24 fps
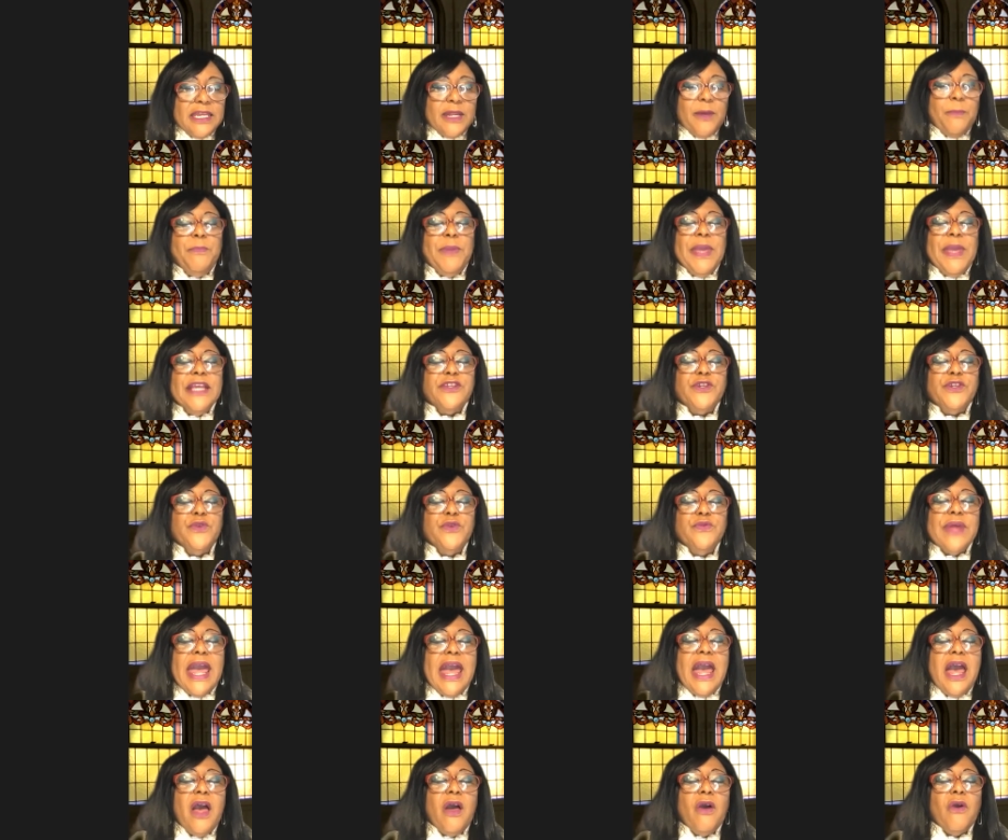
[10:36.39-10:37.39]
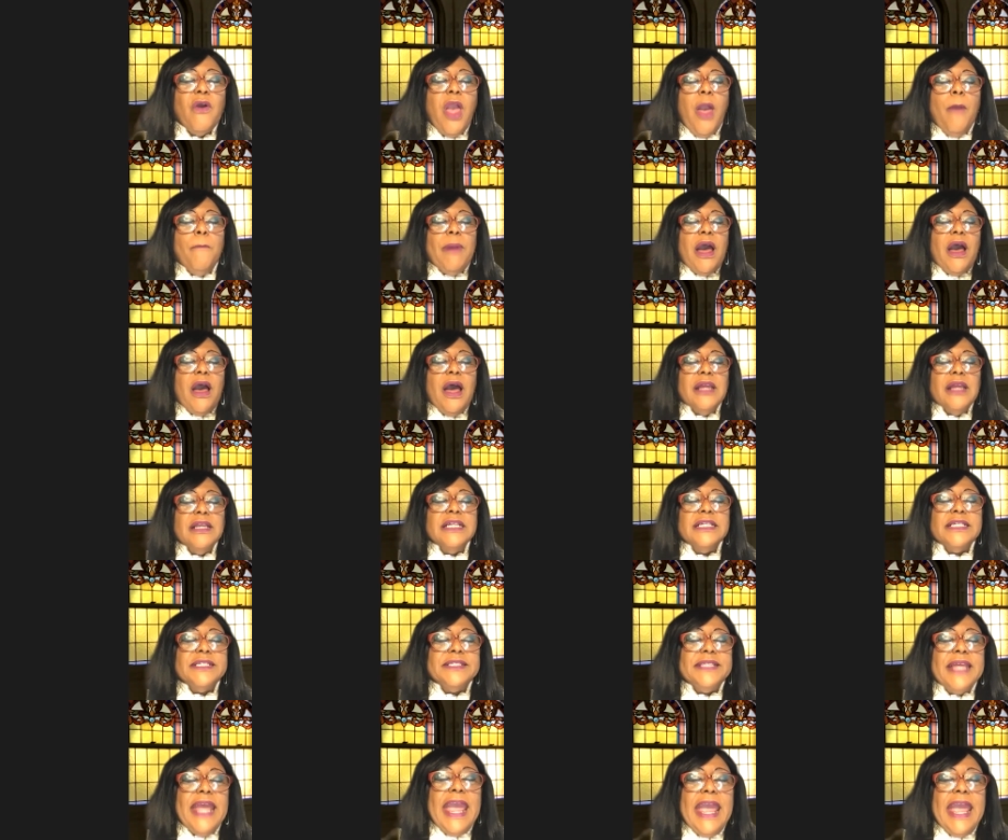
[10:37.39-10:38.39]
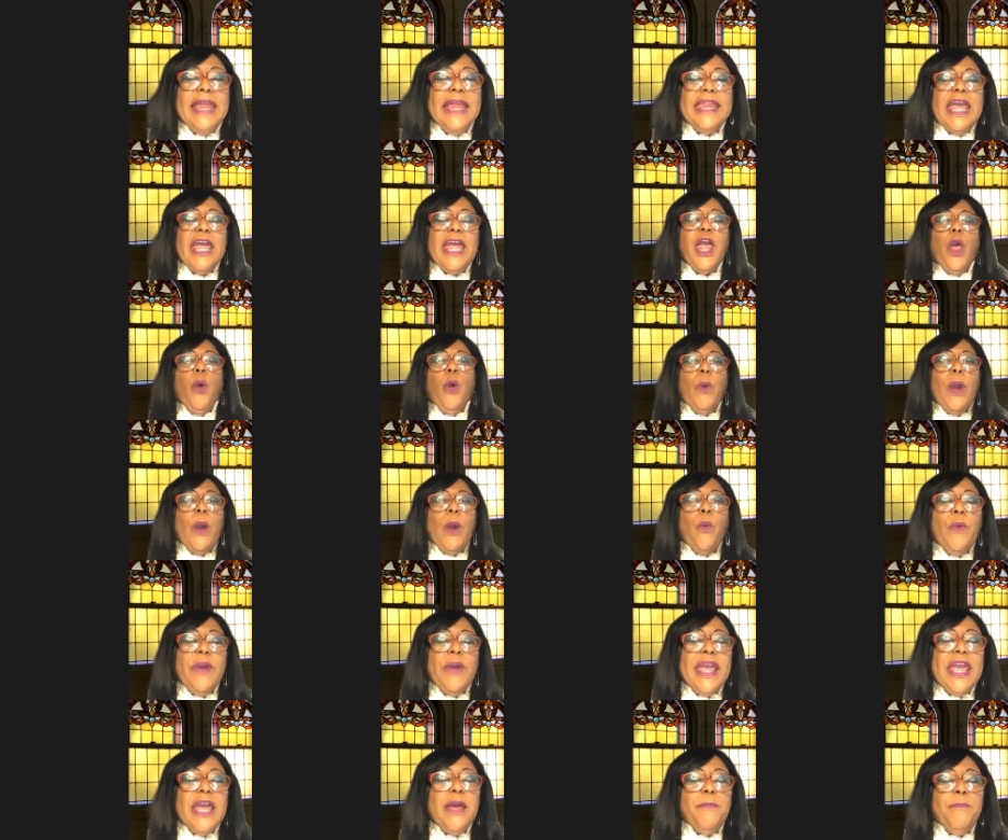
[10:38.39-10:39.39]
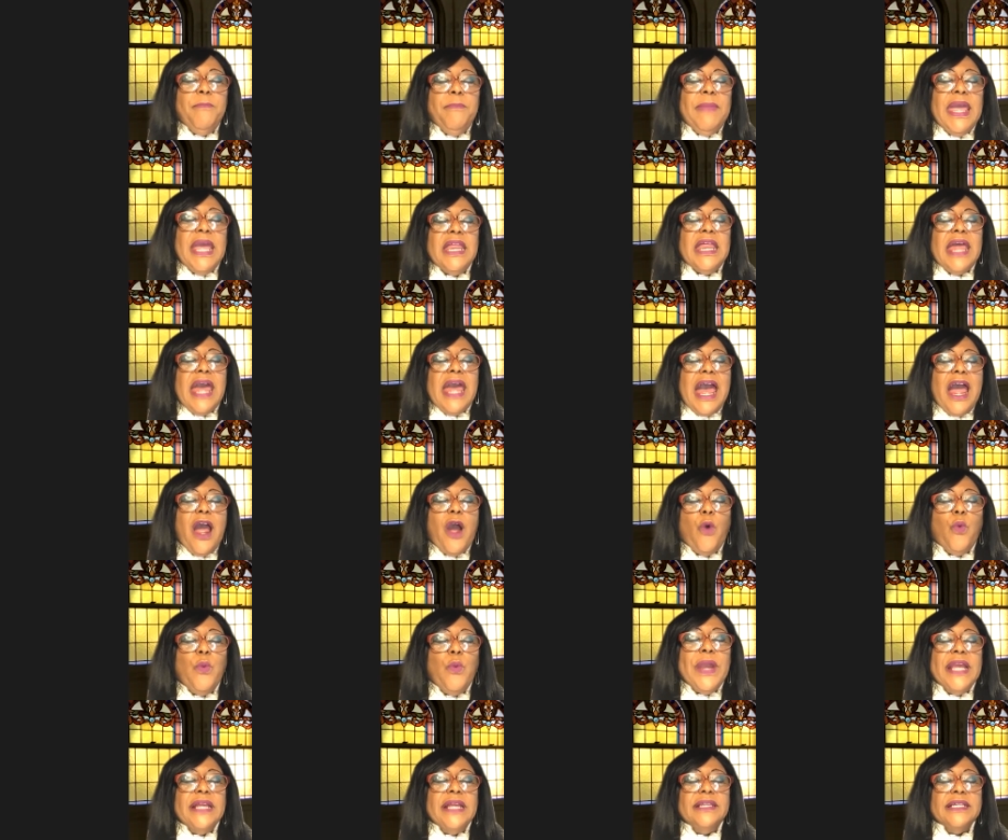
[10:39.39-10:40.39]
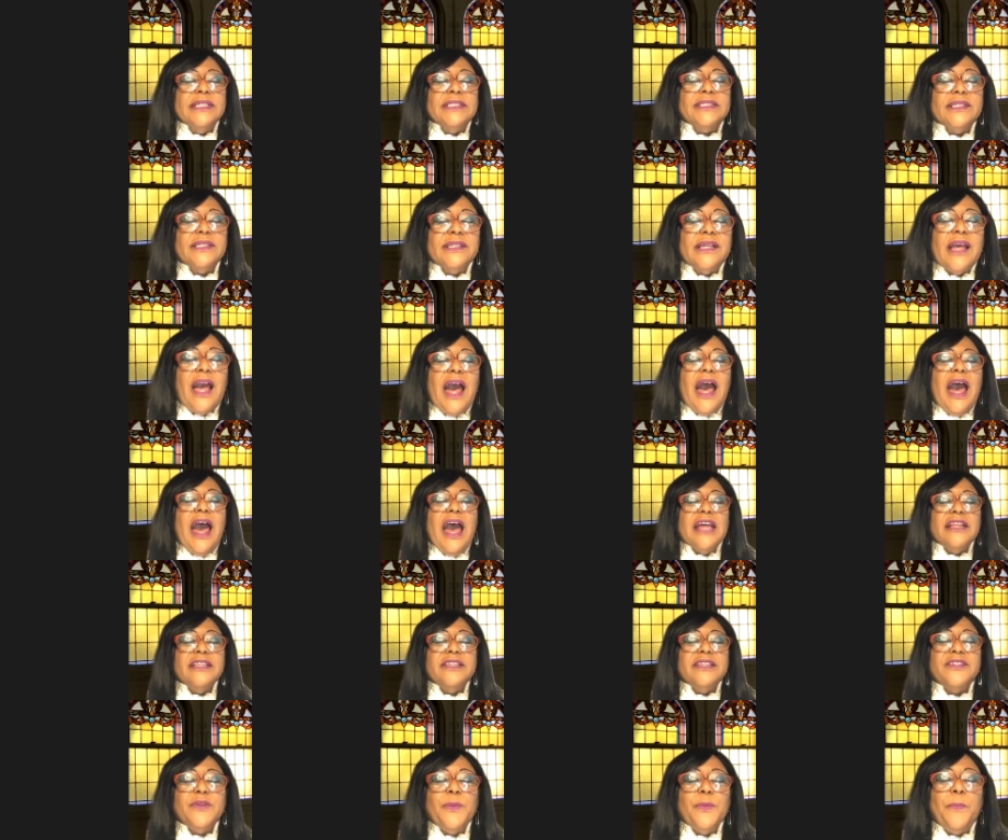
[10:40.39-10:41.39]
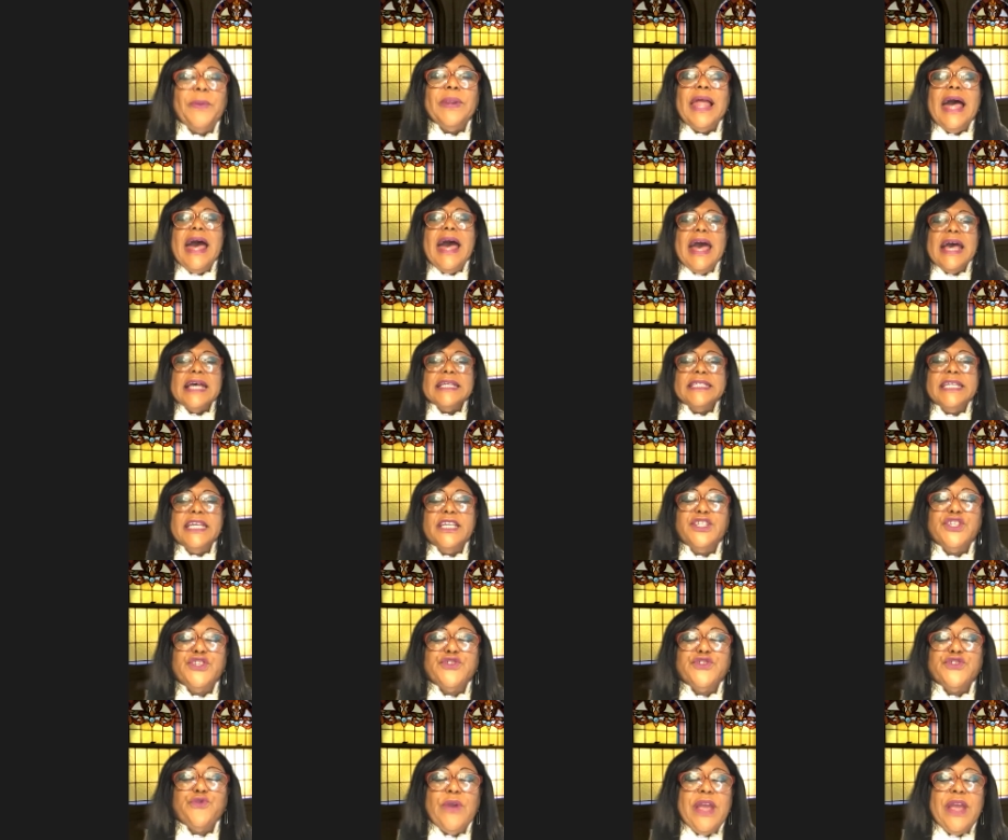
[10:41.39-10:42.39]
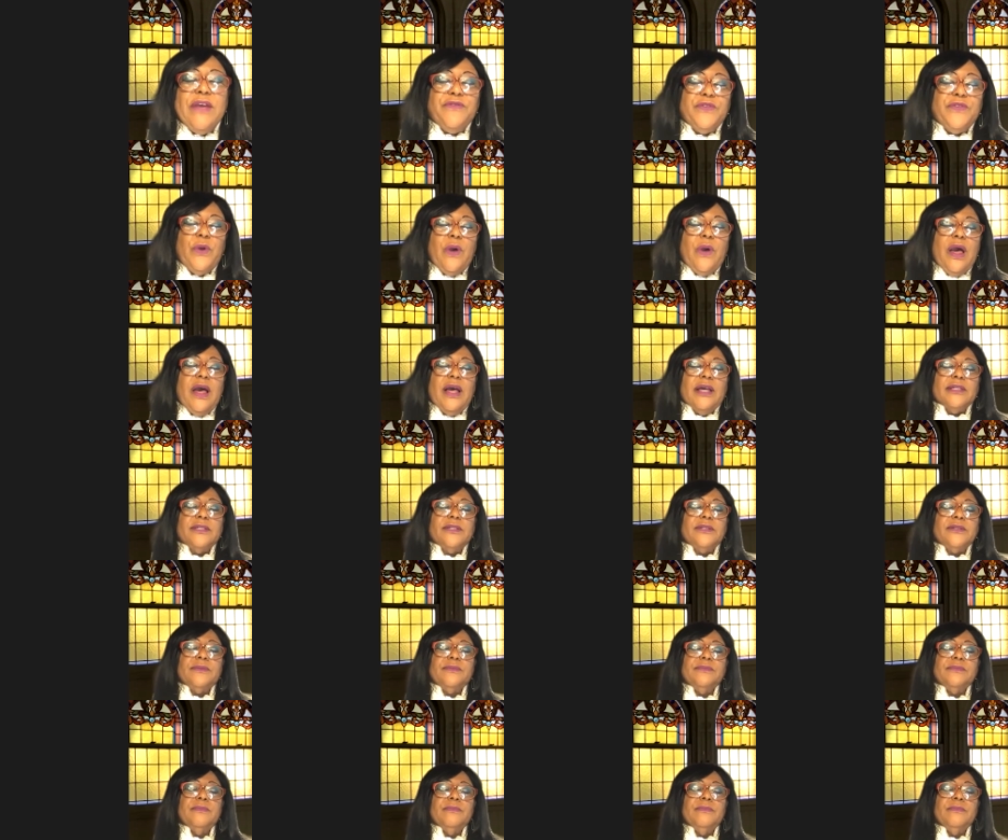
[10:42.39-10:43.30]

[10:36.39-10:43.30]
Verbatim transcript: to beat you down. But understand it when we admit our weakness, God supplies his strength to us.